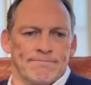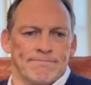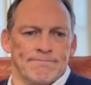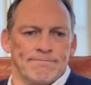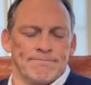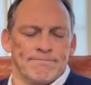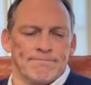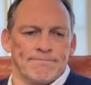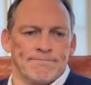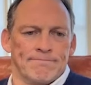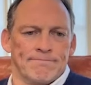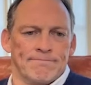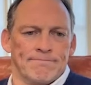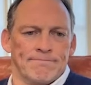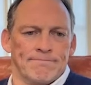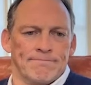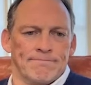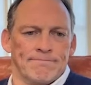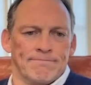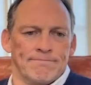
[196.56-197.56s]

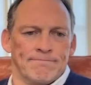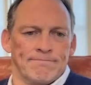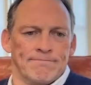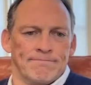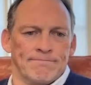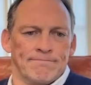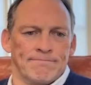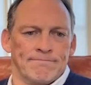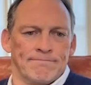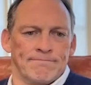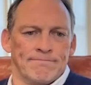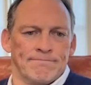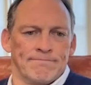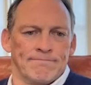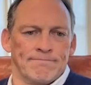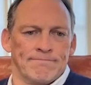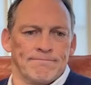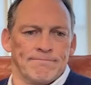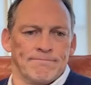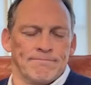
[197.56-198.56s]

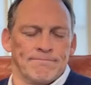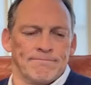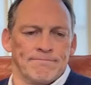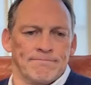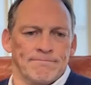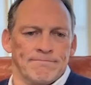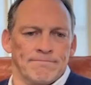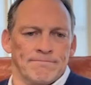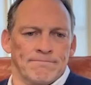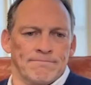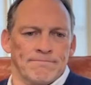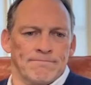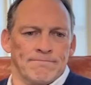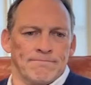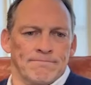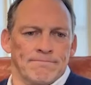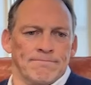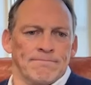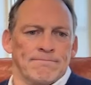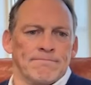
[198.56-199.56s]

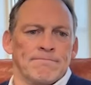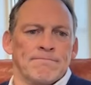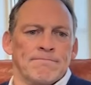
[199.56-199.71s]
[no speech]